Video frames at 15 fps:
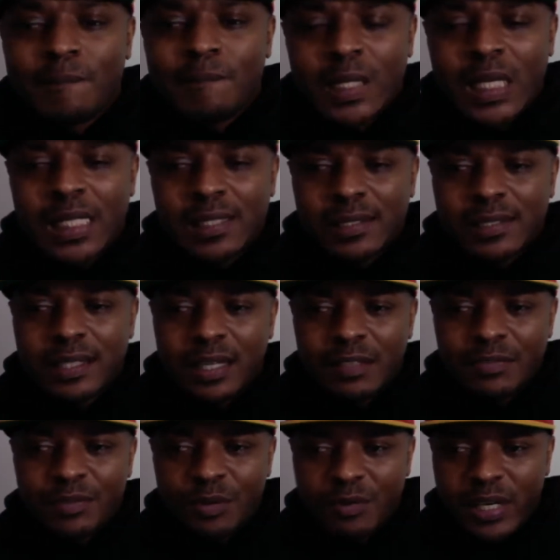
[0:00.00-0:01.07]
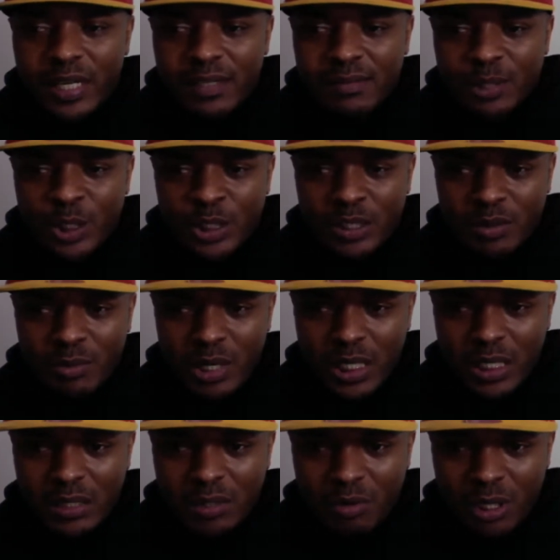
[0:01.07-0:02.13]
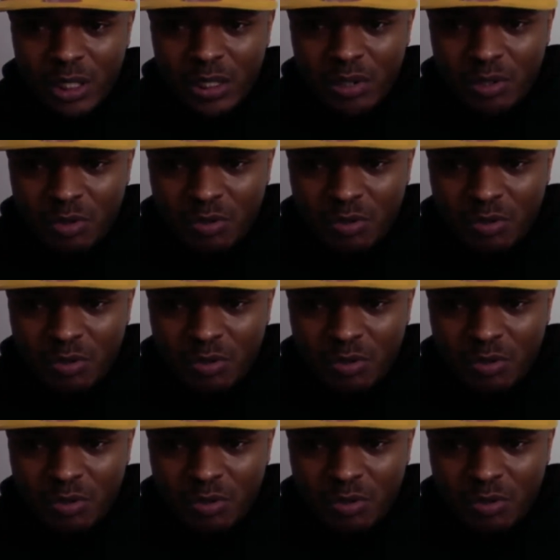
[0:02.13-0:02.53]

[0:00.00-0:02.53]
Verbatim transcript: That's a tough 3. What's it, 20, 22